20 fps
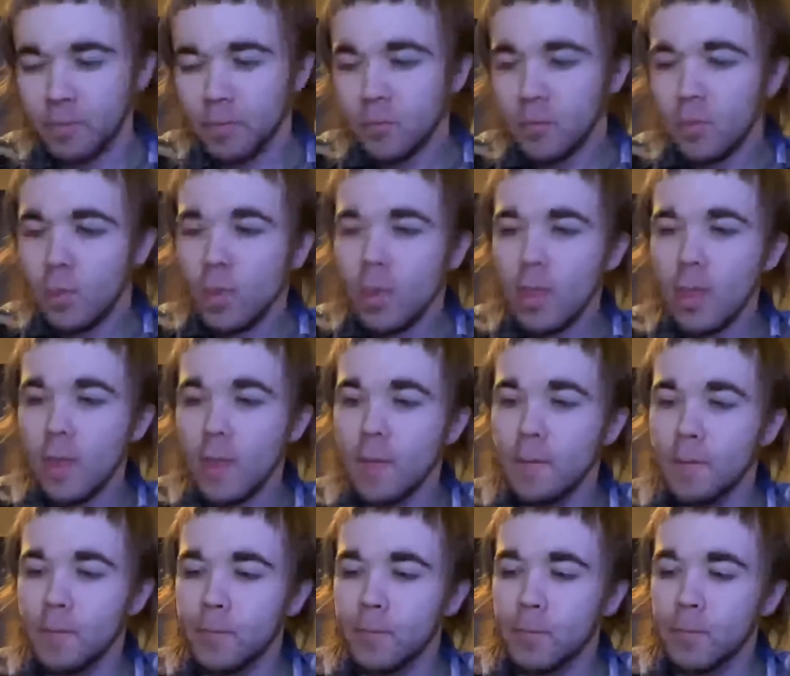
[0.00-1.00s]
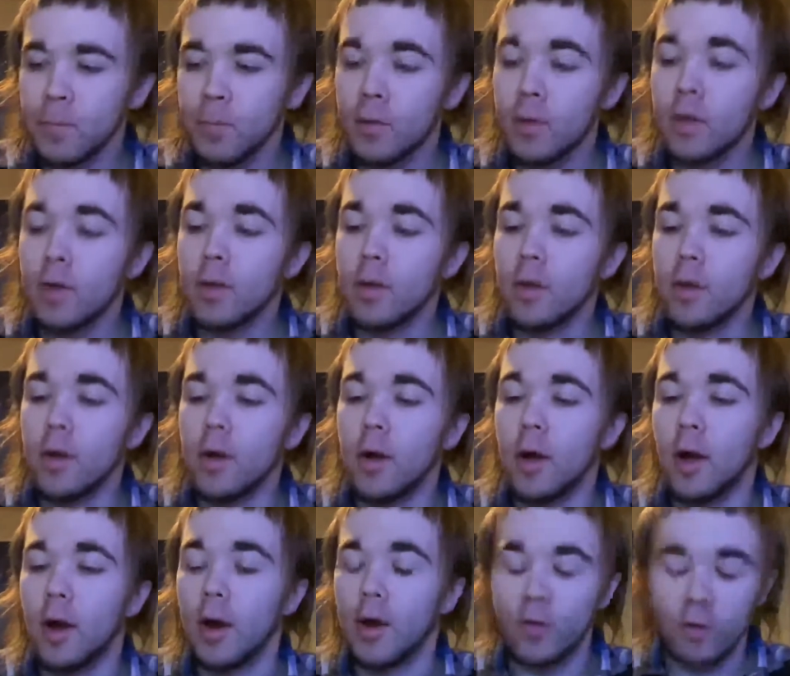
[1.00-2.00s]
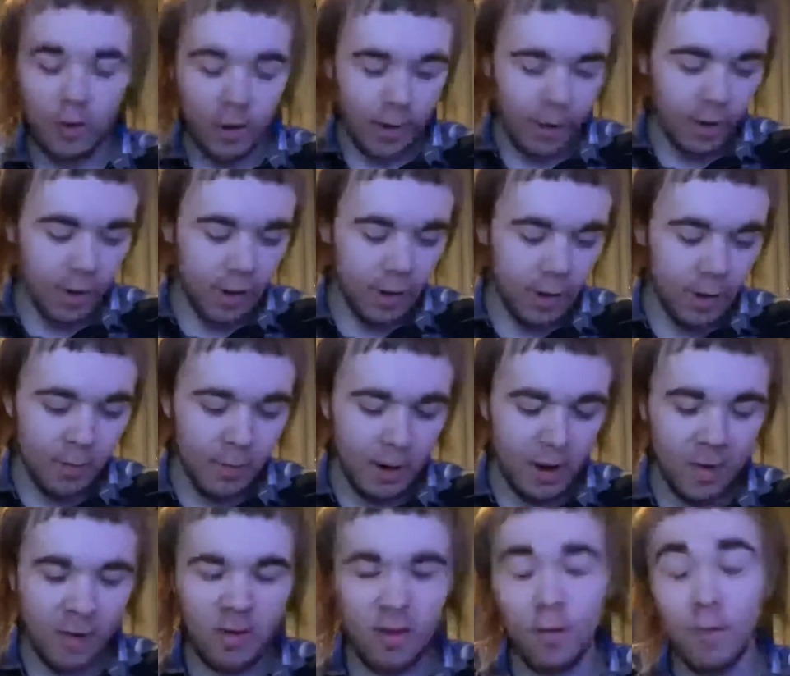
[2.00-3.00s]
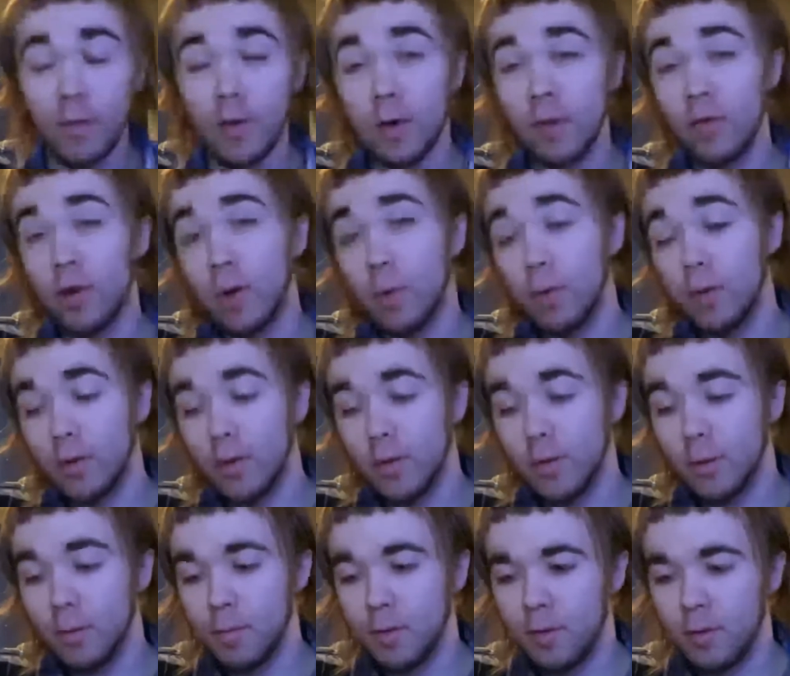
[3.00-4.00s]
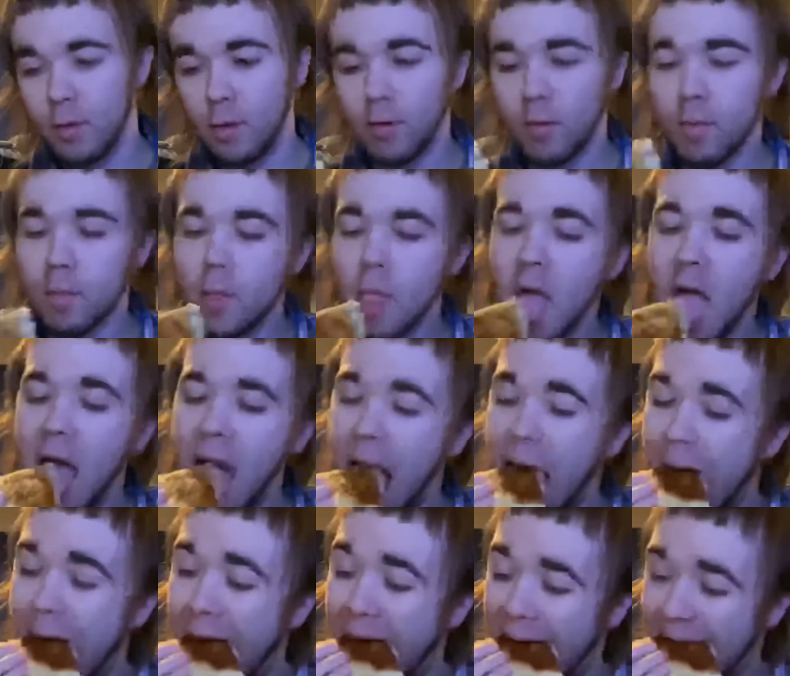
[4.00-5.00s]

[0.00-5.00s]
Dude, they look so delicious. Come on. All right, I'll try uh, it uh, by itself, and I'll try it with this dipping sauce. Damn.